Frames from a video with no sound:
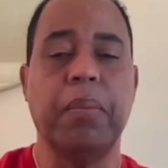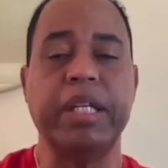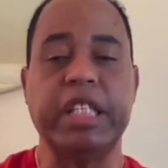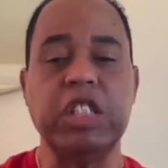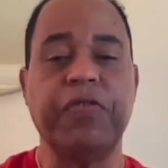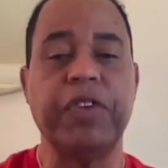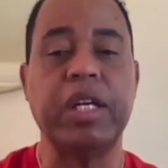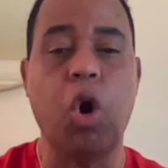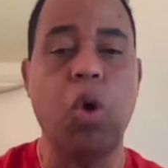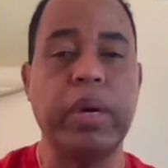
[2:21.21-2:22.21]
But this
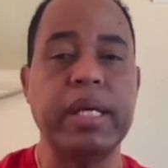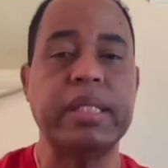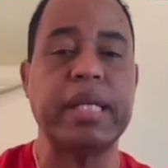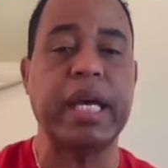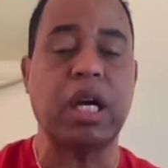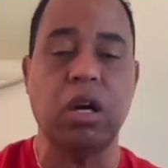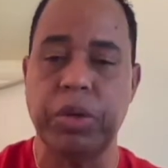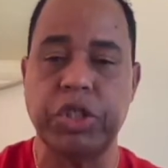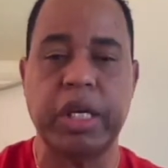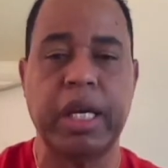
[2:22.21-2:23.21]
friend always
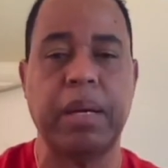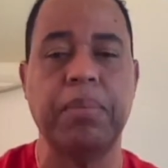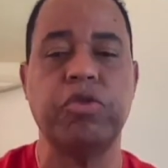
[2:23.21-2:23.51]
encouraged him,